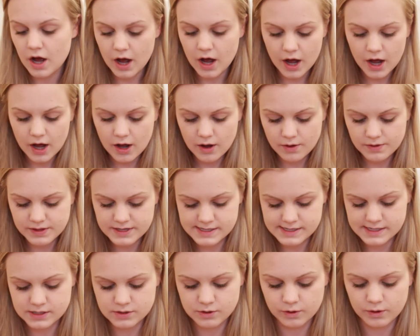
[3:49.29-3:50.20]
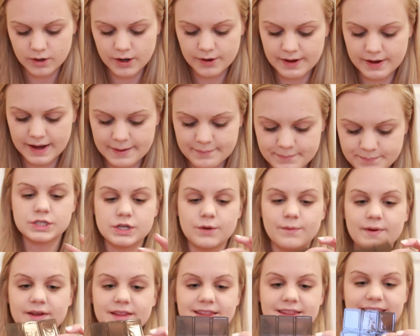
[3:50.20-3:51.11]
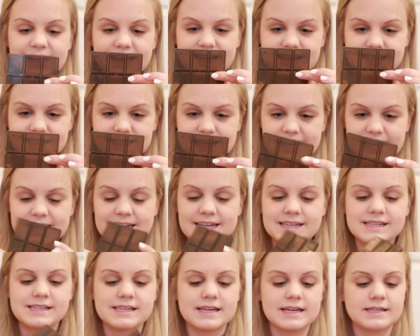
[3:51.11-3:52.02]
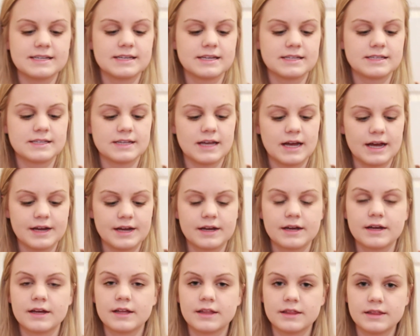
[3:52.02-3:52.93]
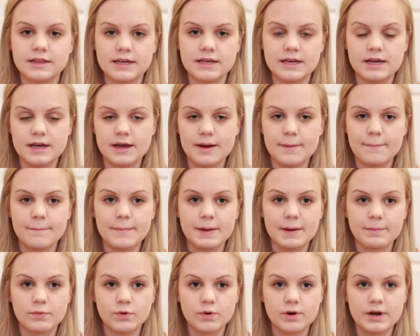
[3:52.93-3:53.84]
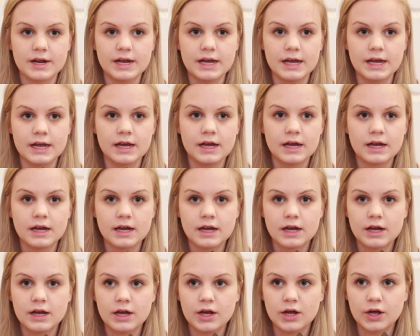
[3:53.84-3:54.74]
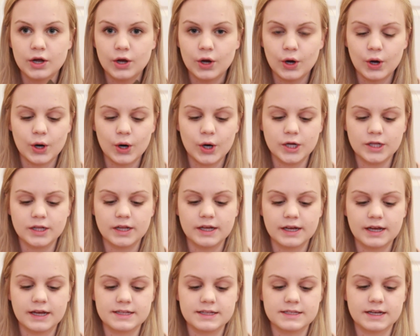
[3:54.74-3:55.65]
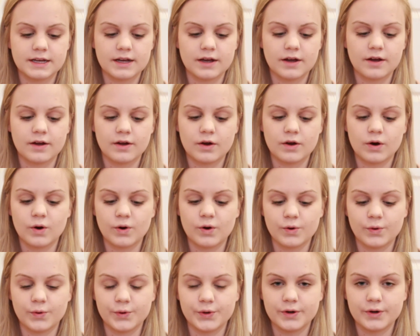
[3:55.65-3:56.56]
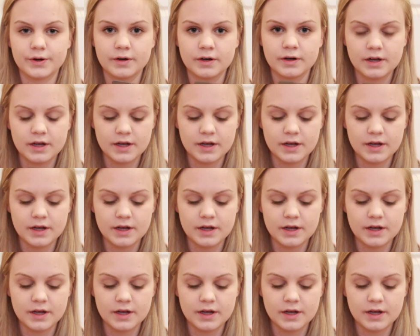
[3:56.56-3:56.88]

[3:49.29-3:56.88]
Oh, this is cool. Okay, so what this is it's like the memory card, like it's like a card holder,